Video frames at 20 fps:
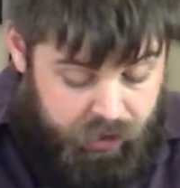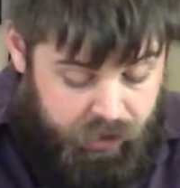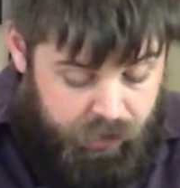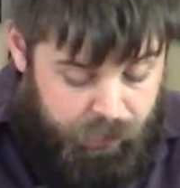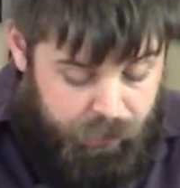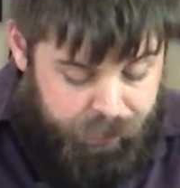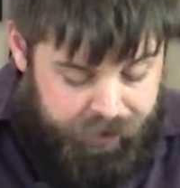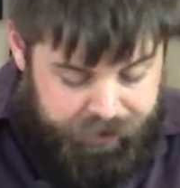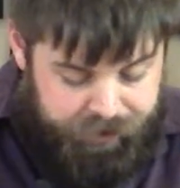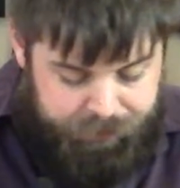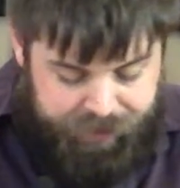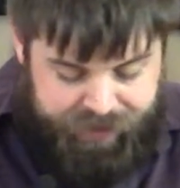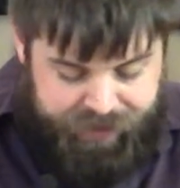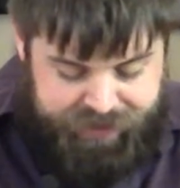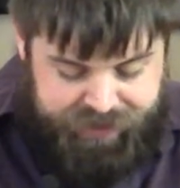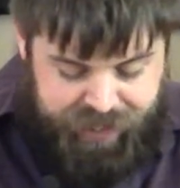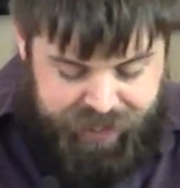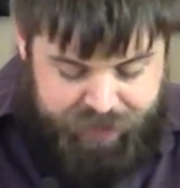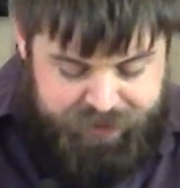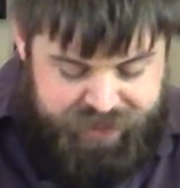But many
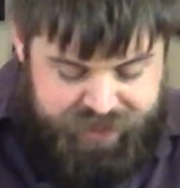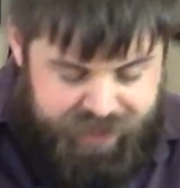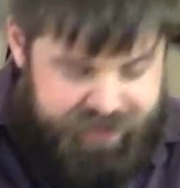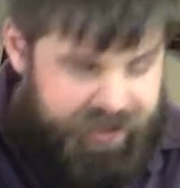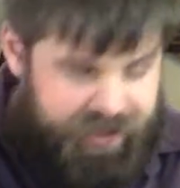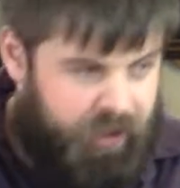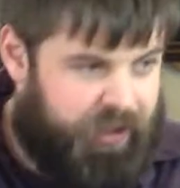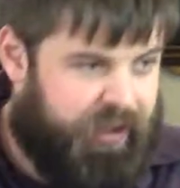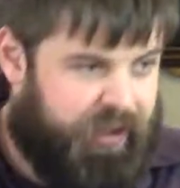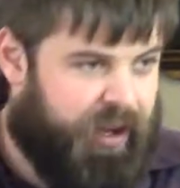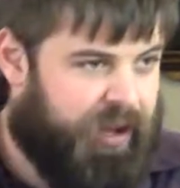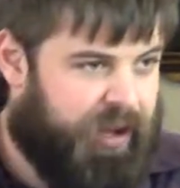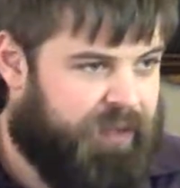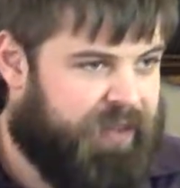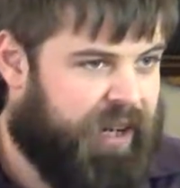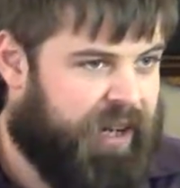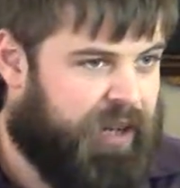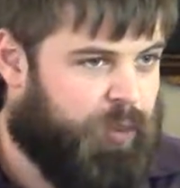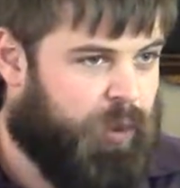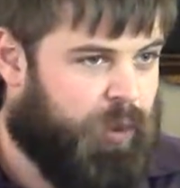times, that's how the call of
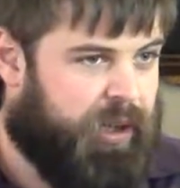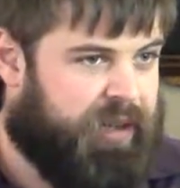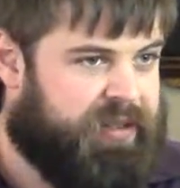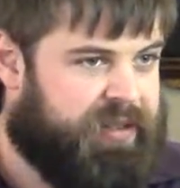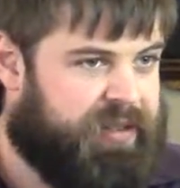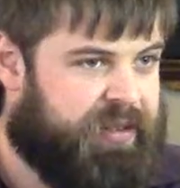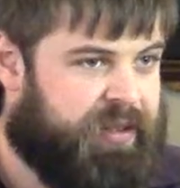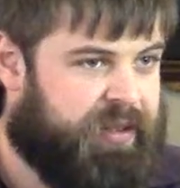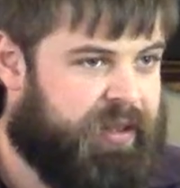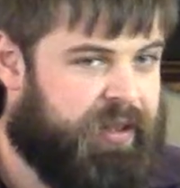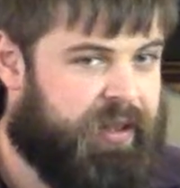God works.